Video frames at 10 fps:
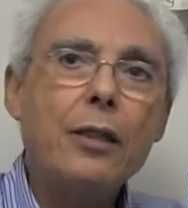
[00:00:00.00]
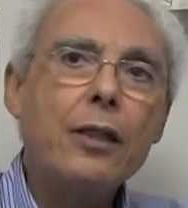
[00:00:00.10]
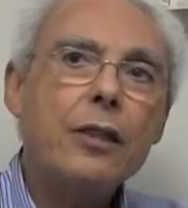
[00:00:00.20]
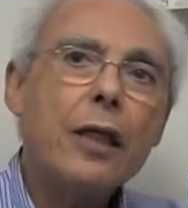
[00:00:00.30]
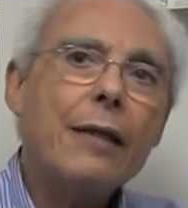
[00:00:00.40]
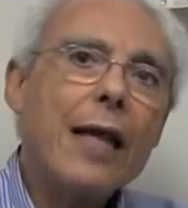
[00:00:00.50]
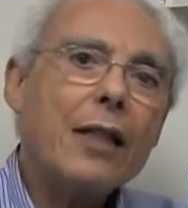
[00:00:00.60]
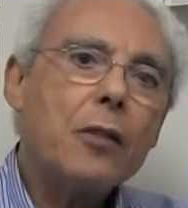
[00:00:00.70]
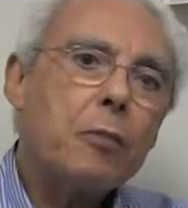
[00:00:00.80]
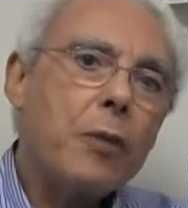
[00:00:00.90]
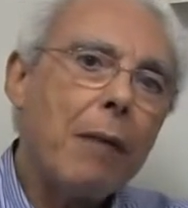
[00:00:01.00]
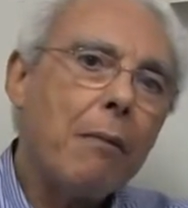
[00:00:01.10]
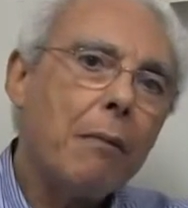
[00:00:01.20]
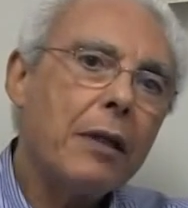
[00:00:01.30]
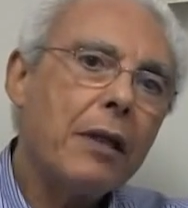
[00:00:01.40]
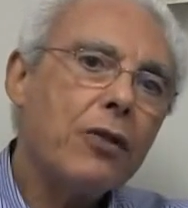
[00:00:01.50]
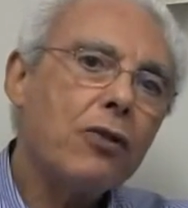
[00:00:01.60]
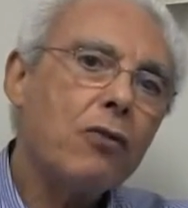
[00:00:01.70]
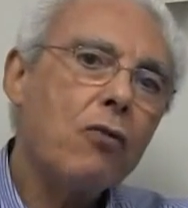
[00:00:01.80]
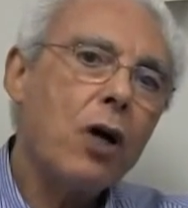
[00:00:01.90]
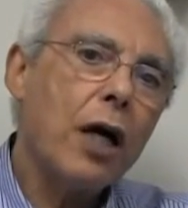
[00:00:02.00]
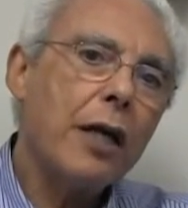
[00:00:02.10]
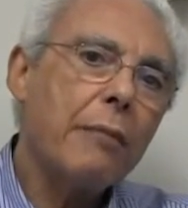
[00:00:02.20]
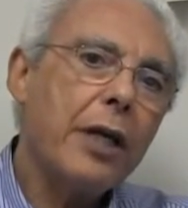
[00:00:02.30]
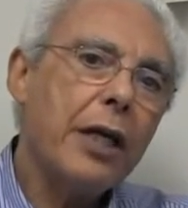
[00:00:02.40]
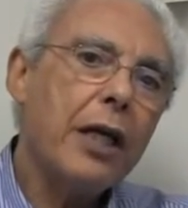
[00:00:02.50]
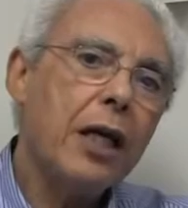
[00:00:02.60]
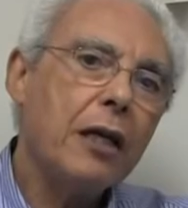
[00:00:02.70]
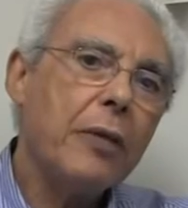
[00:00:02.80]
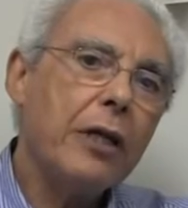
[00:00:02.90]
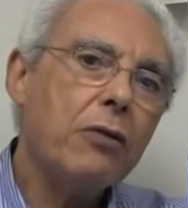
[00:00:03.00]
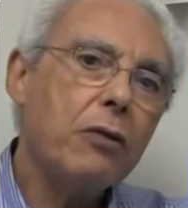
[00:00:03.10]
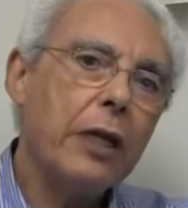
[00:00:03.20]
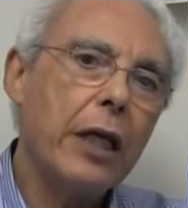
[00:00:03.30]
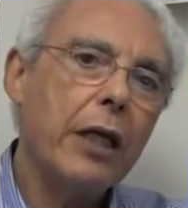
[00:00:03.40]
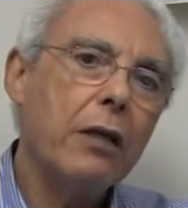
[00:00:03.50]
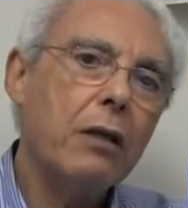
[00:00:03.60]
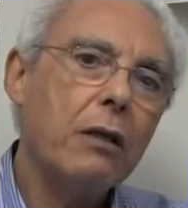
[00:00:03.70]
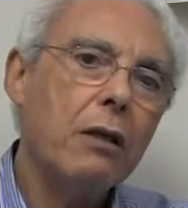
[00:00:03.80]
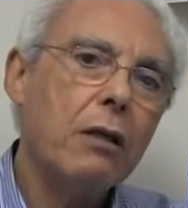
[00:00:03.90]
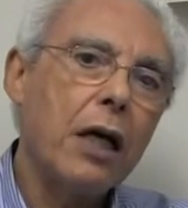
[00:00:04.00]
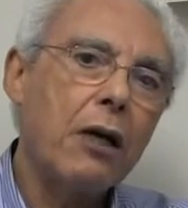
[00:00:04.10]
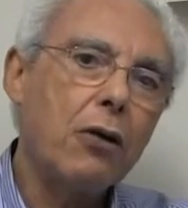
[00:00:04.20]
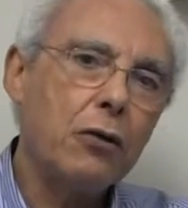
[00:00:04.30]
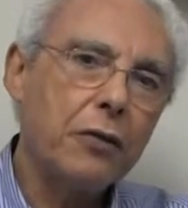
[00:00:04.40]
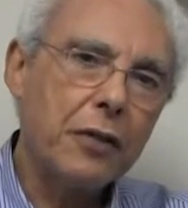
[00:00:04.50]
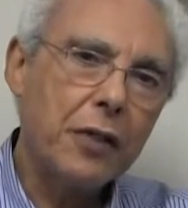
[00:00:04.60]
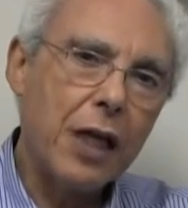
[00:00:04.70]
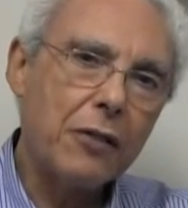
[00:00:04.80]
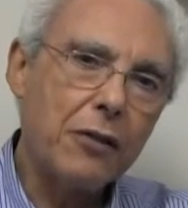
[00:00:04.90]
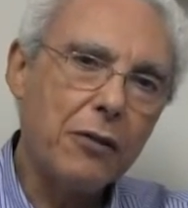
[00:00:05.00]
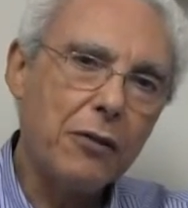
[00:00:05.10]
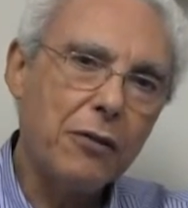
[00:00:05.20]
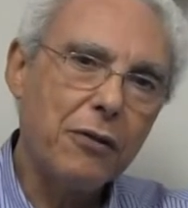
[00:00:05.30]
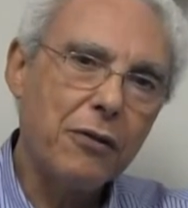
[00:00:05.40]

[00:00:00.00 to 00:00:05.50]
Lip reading: she said that's probably the reason why many young men today are low on testosterone.